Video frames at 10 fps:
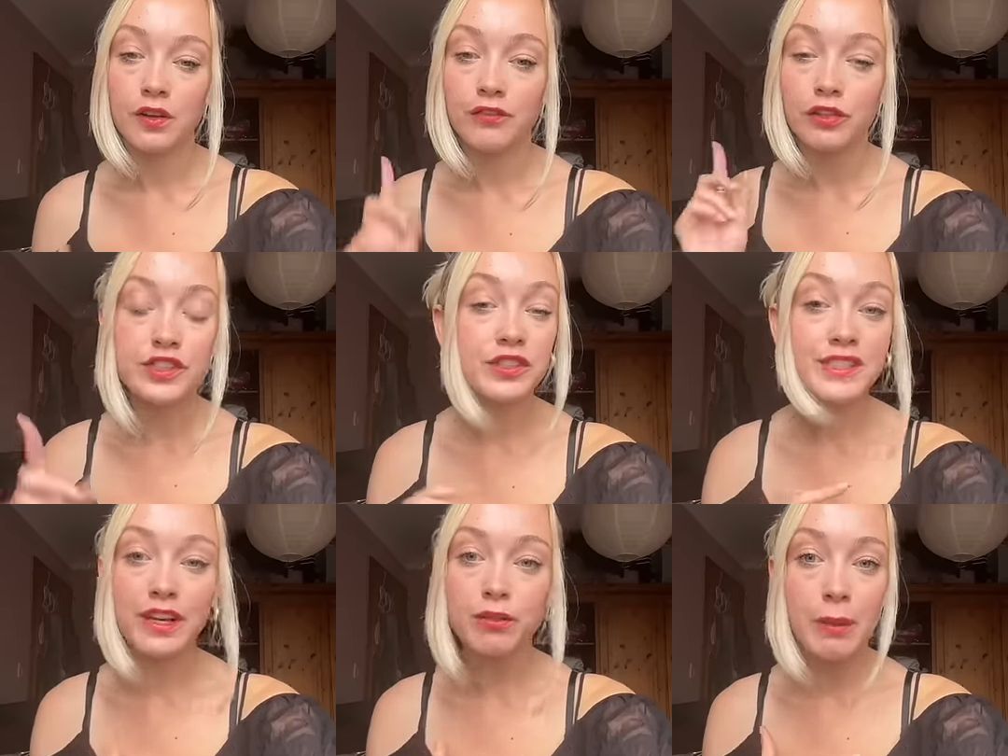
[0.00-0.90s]
For as long as
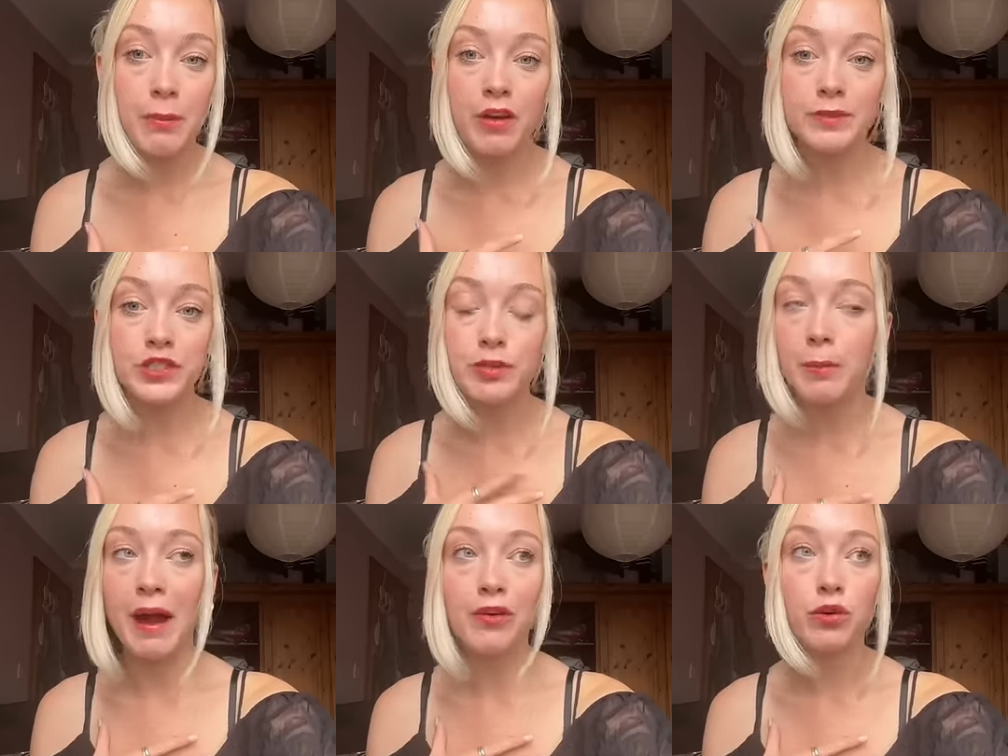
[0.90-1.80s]
I can remember, I've been super
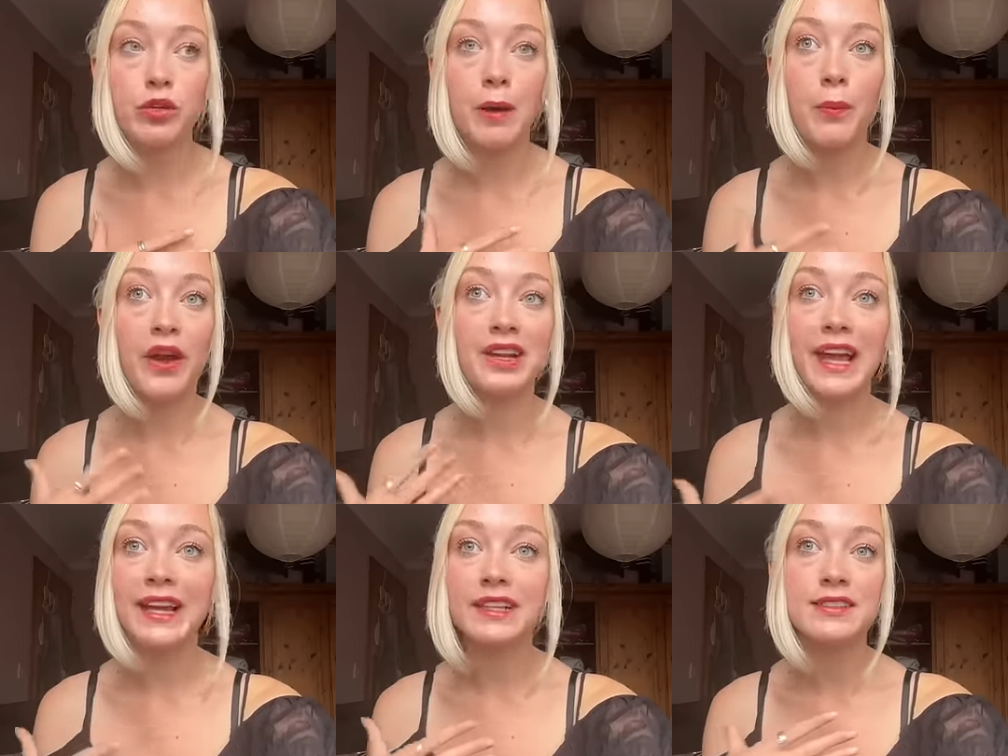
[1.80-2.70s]
paranoid about wearing
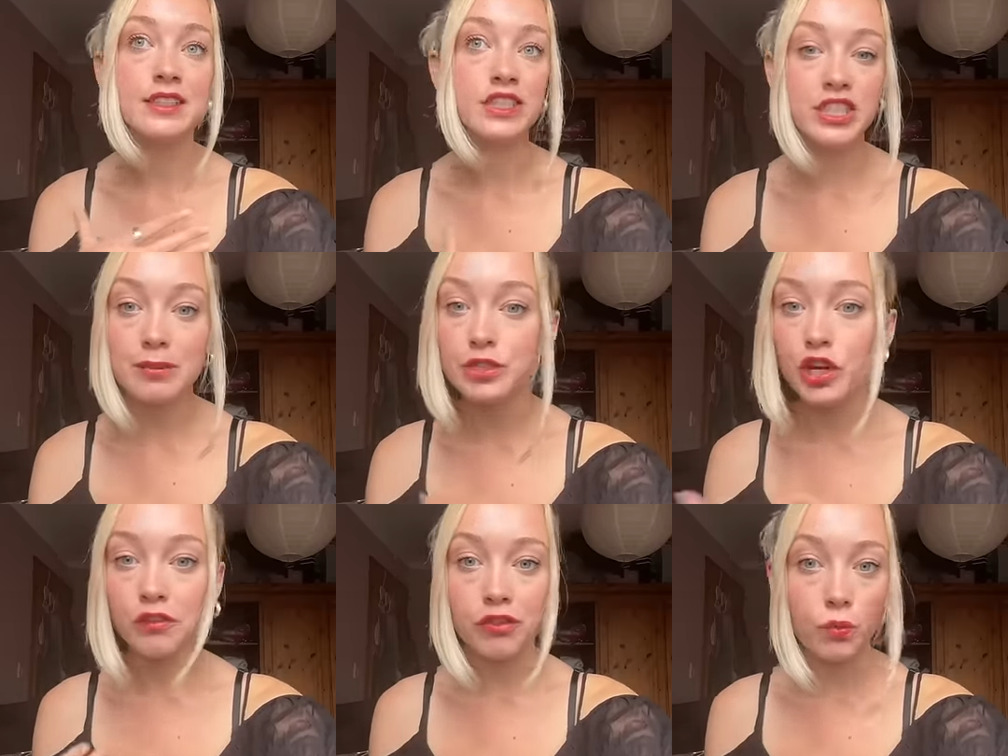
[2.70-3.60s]
leggings to the gym to
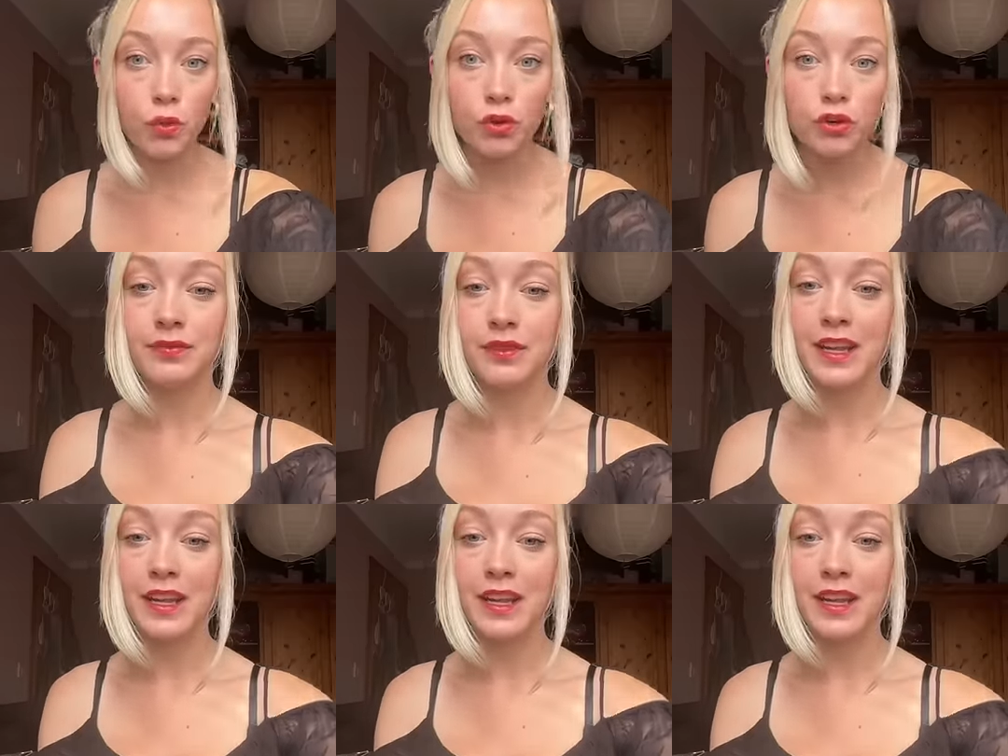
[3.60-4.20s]
go for a walk.